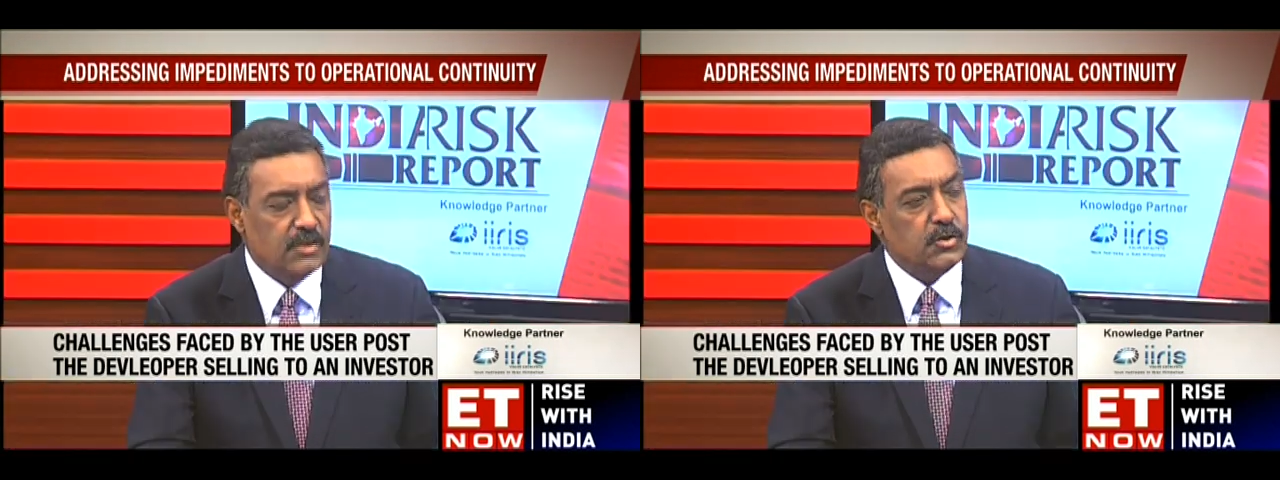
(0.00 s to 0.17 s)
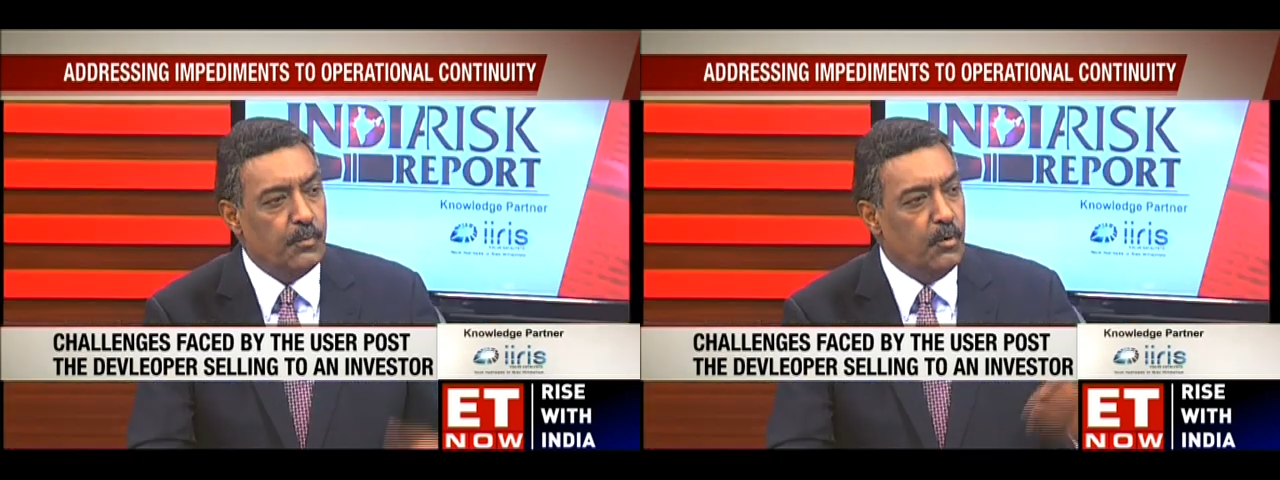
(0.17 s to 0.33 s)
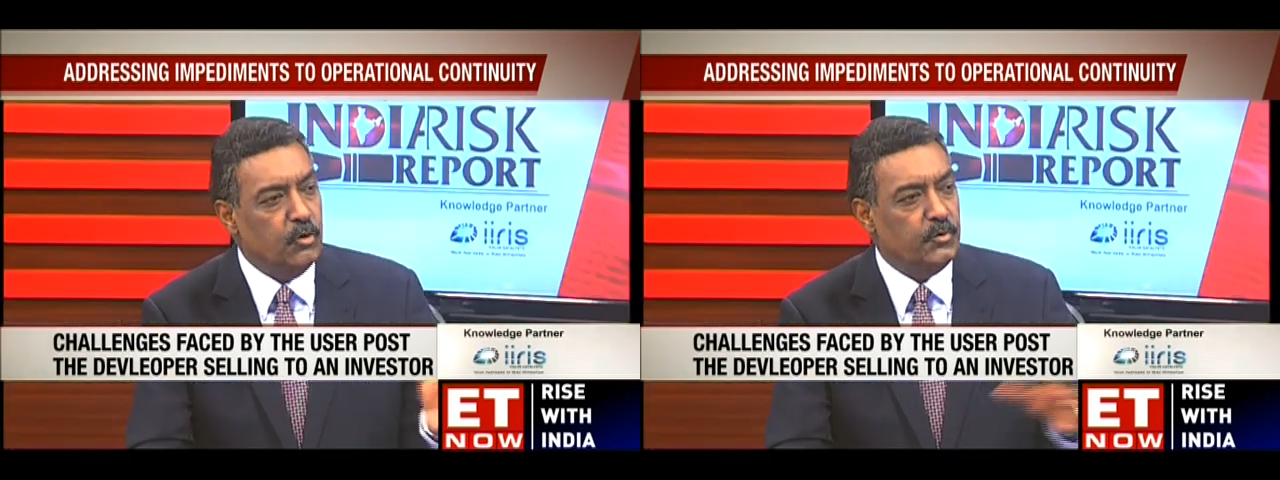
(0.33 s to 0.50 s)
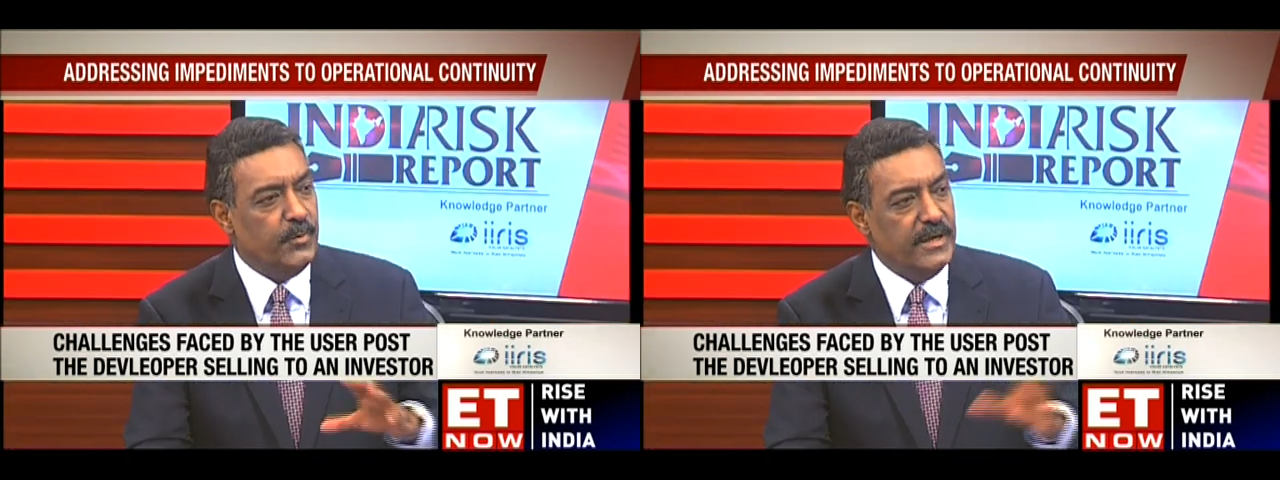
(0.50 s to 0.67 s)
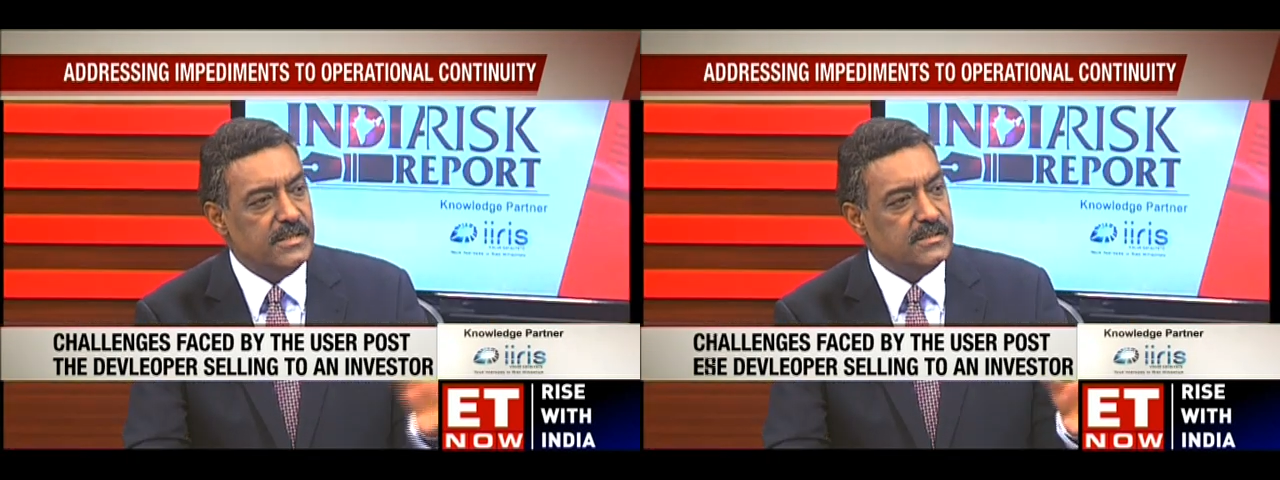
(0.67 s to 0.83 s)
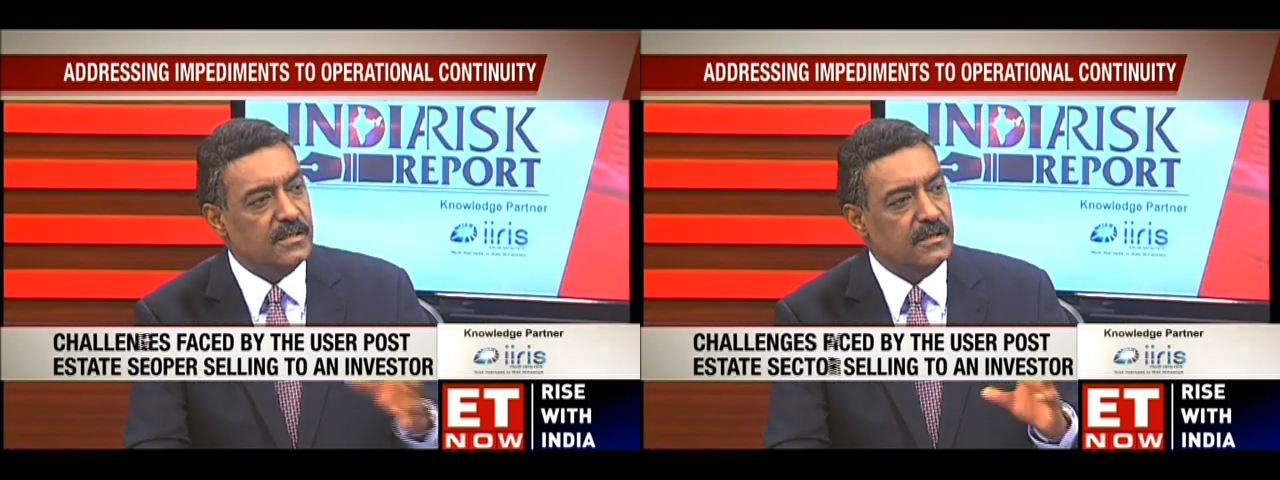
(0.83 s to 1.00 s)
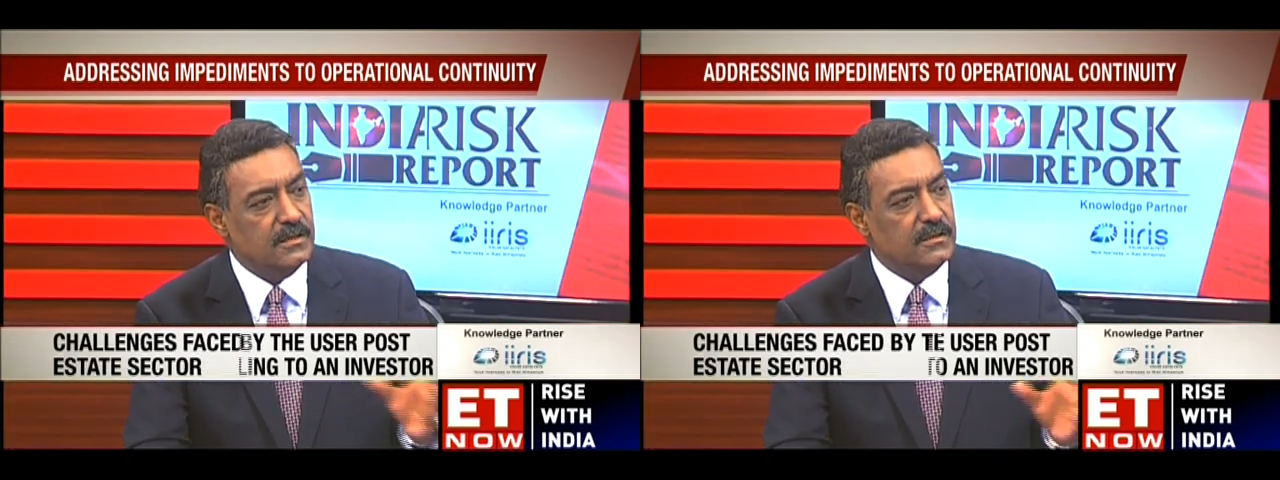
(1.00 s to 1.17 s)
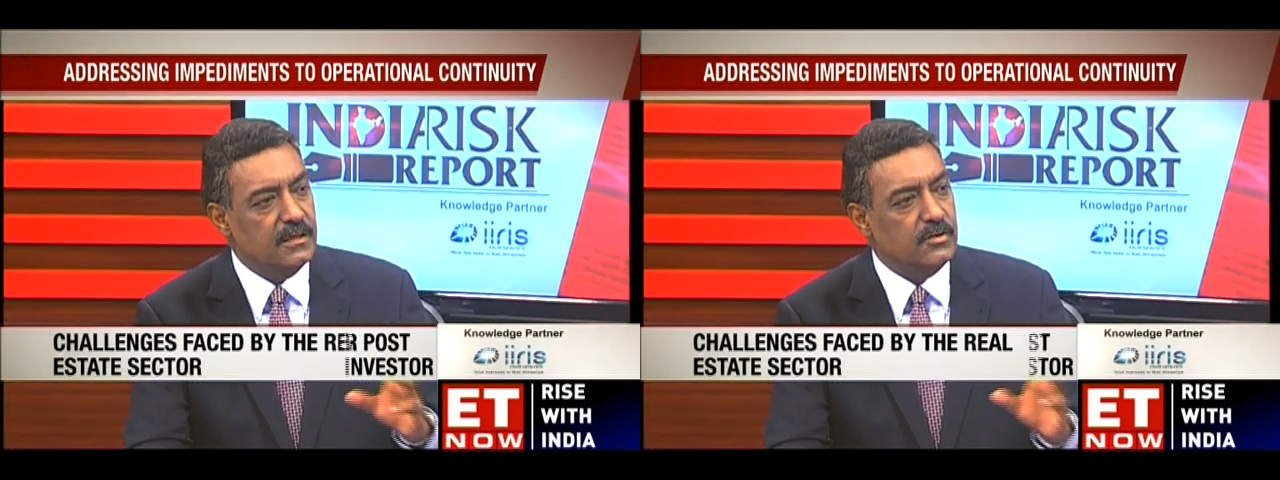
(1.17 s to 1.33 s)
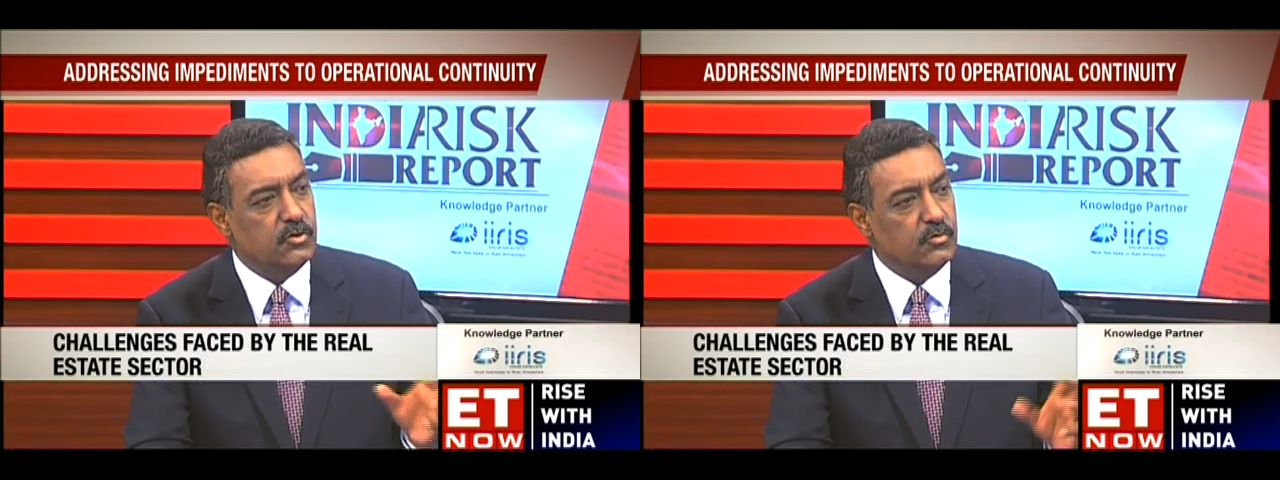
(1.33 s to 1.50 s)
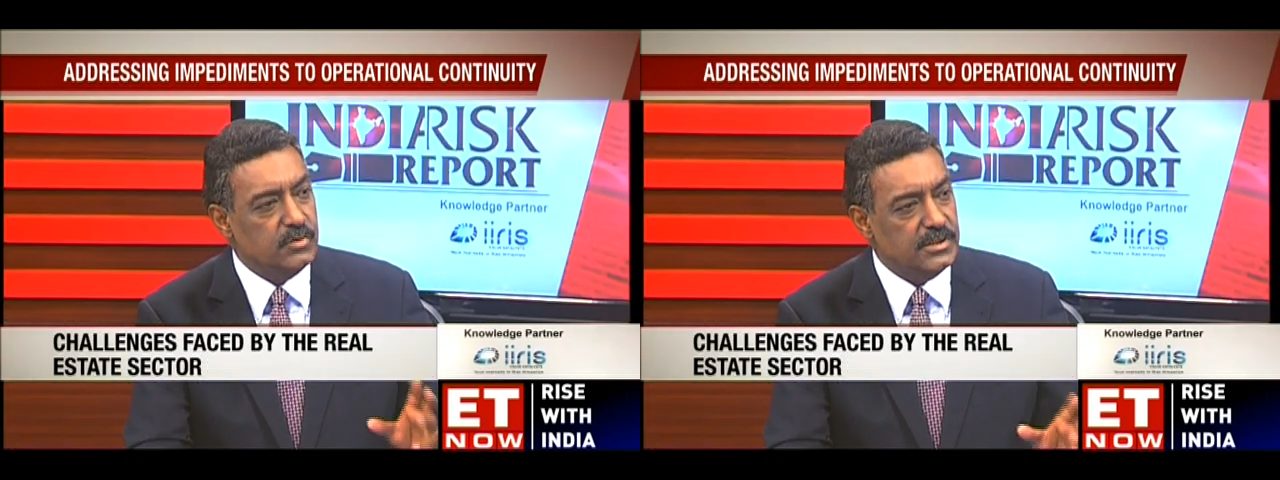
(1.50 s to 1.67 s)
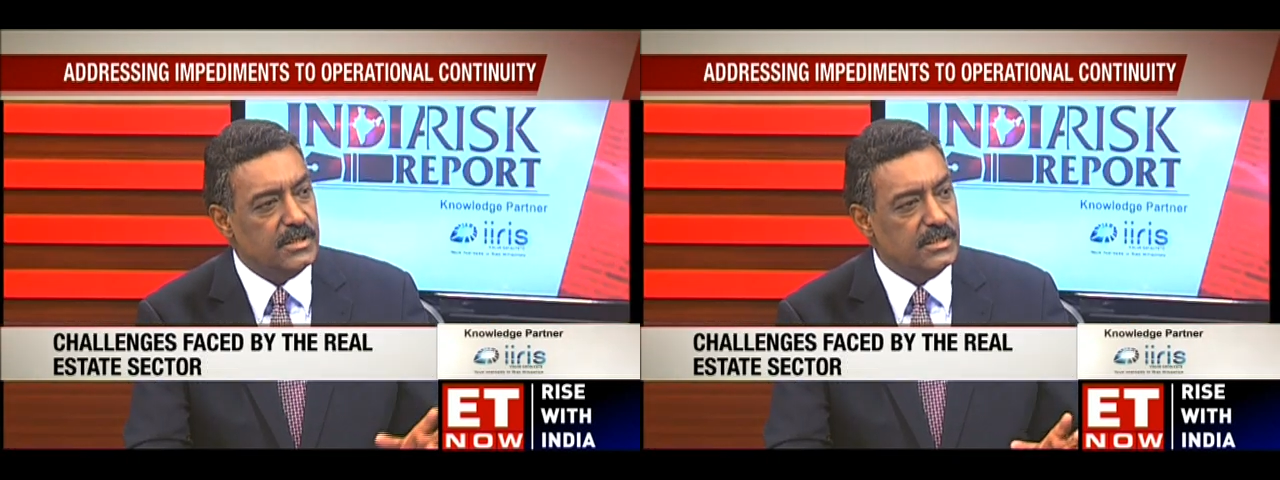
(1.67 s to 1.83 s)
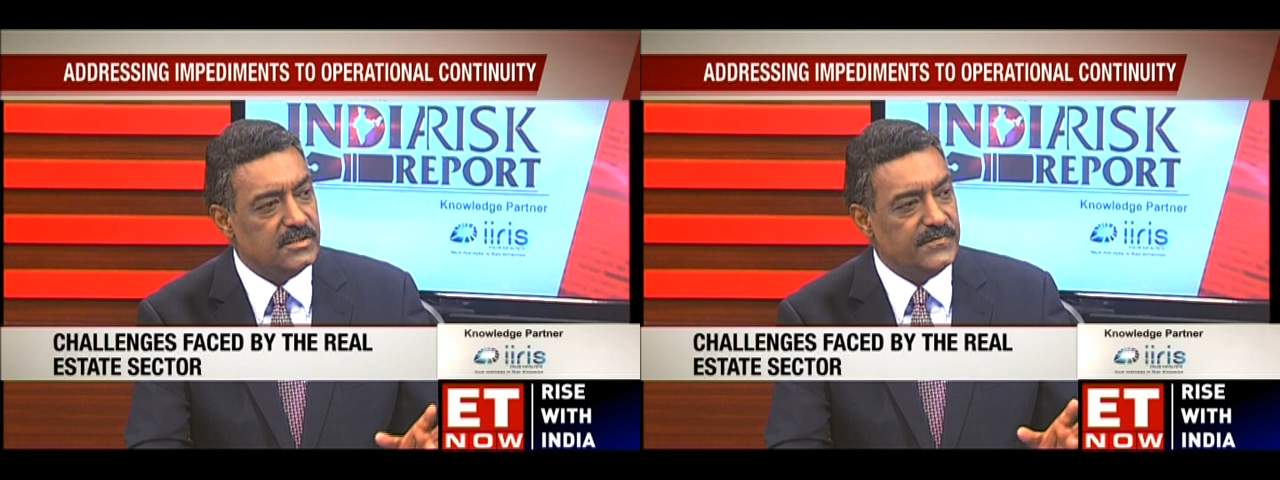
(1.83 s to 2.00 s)
So both ways, the
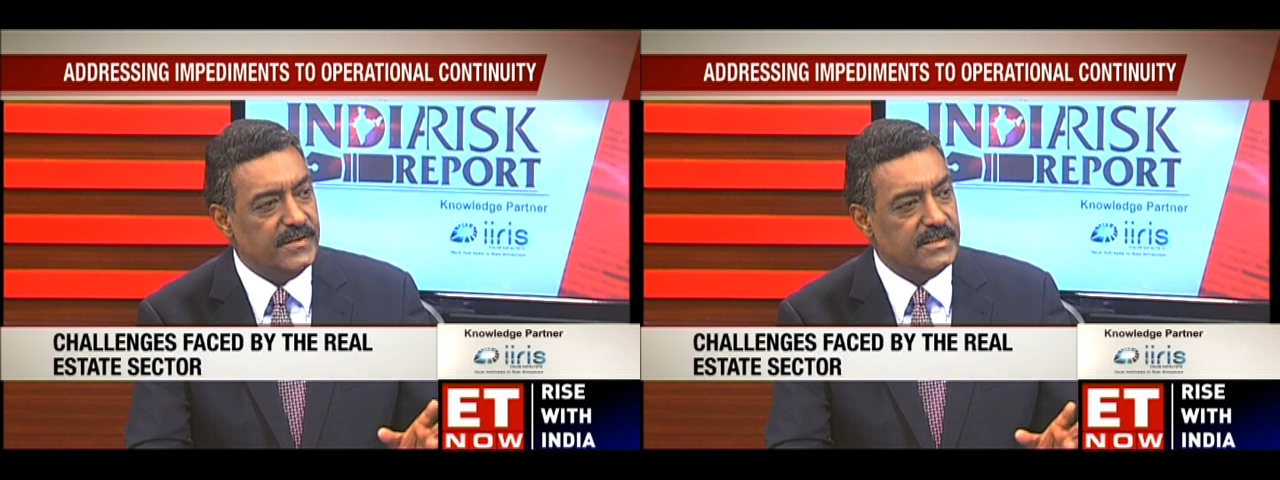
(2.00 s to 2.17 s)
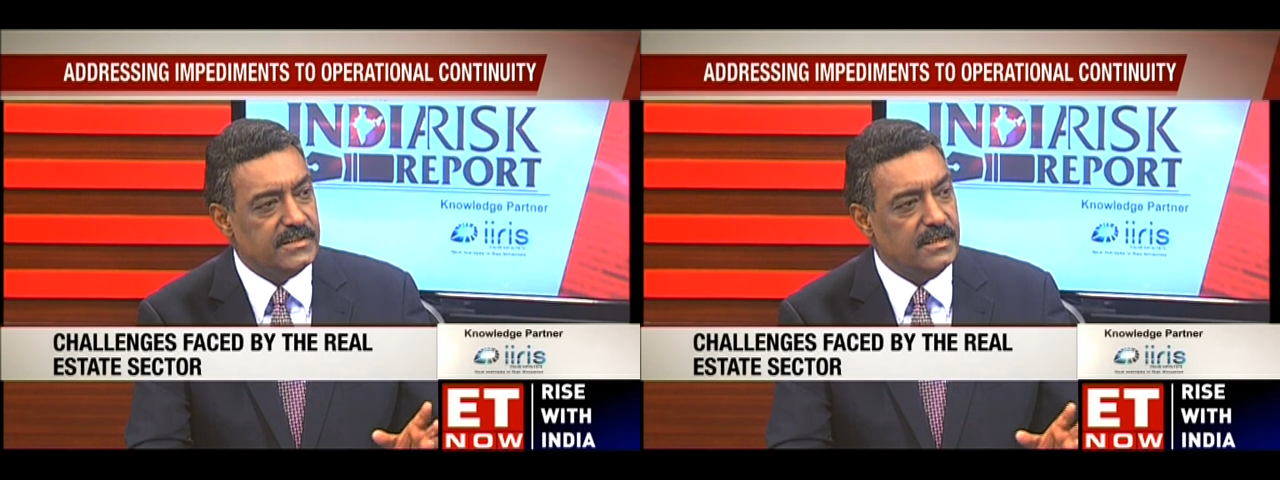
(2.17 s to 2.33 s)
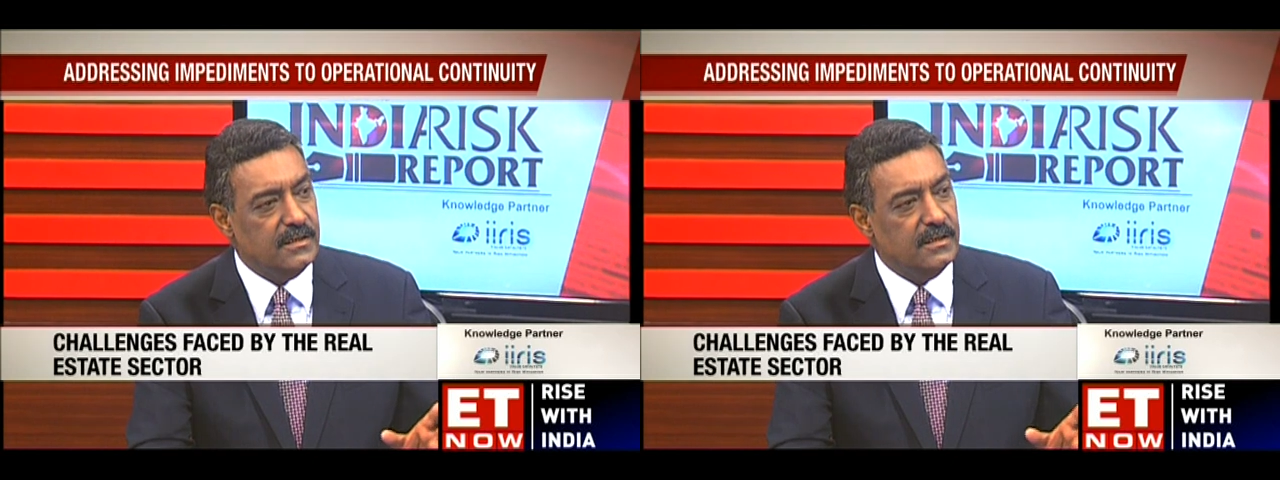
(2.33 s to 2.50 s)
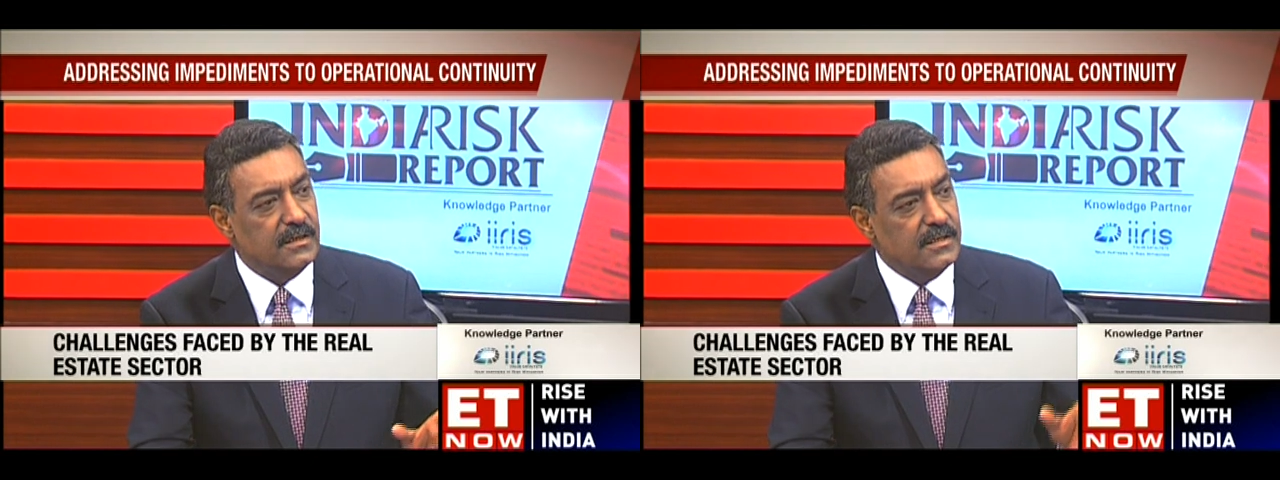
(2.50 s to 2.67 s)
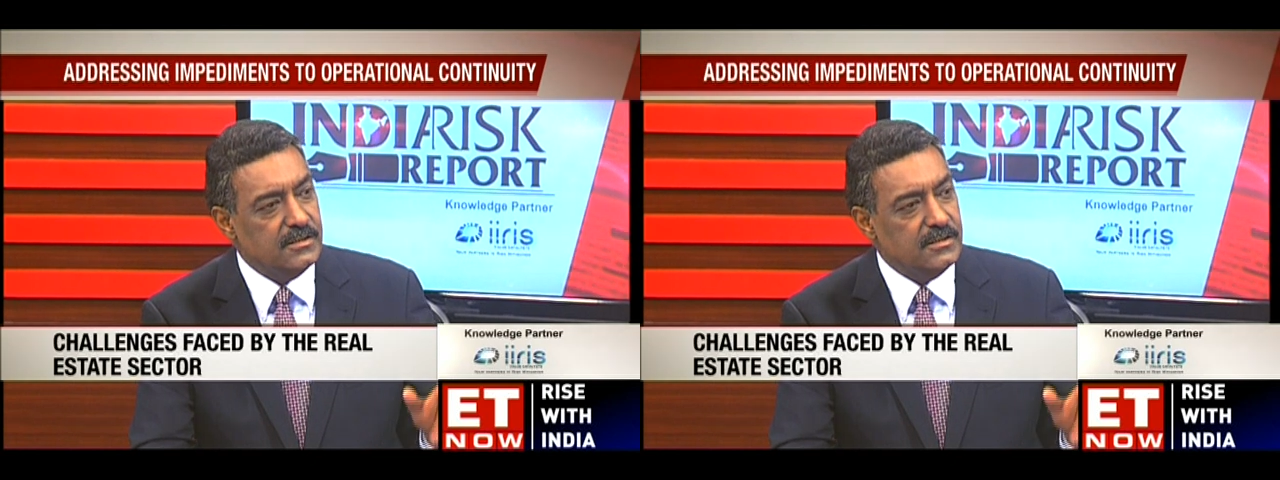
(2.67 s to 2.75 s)
user is facing